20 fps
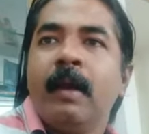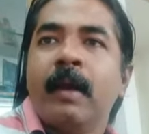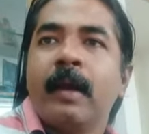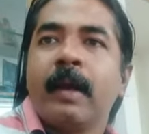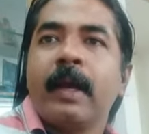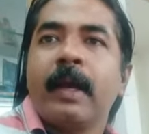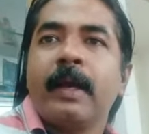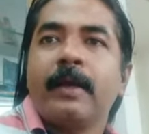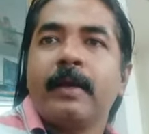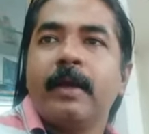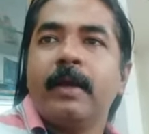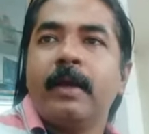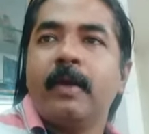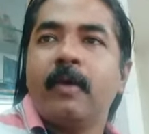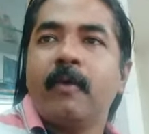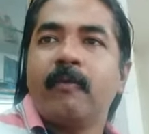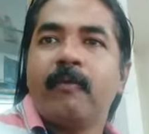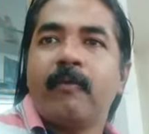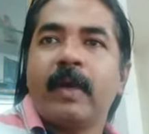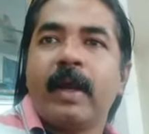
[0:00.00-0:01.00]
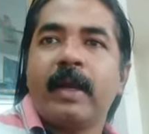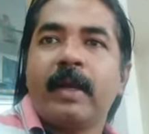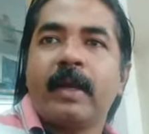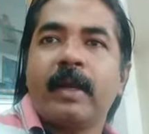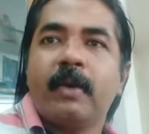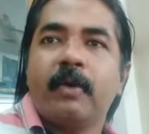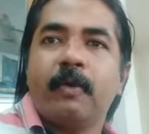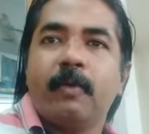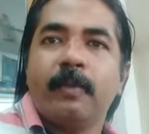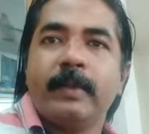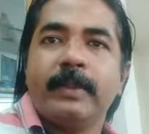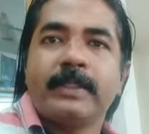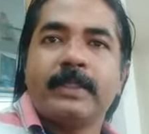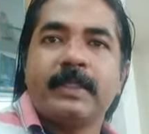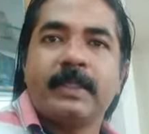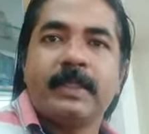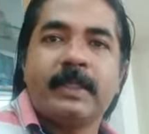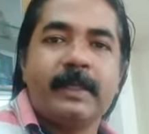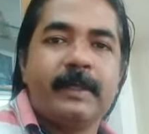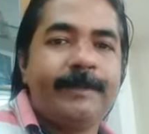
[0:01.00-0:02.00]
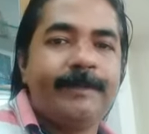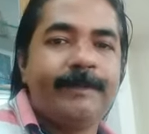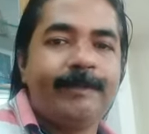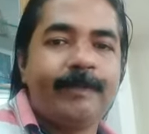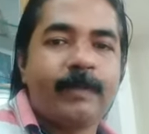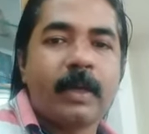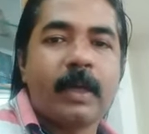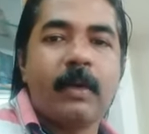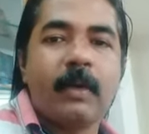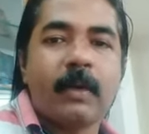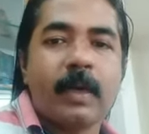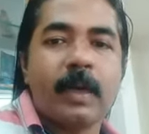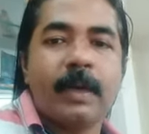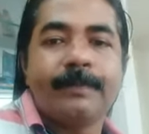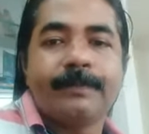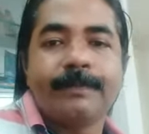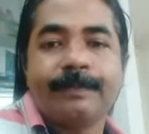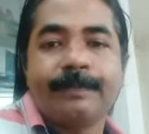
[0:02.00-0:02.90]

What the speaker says: get rid of fat and obesity. Okay,